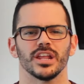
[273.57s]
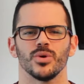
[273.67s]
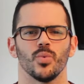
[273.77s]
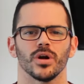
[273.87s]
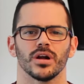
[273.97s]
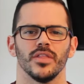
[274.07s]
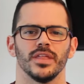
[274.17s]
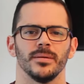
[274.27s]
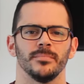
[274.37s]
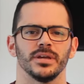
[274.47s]
any work on
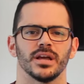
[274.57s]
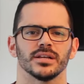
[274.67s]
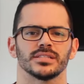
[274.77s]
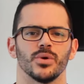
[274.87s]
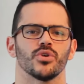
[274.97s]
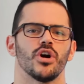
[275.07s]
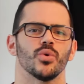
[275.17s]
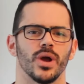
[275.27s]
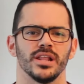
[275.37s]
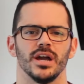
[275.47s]
them because they were
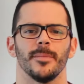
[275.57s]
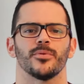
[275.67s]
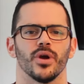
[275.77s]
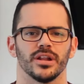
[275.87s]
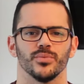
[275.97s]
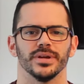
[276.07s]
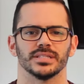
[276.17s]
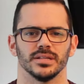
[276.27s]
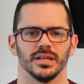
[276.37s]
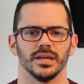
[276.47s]
already upgraded
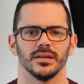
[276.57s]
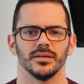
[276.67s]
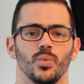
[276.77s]
recently.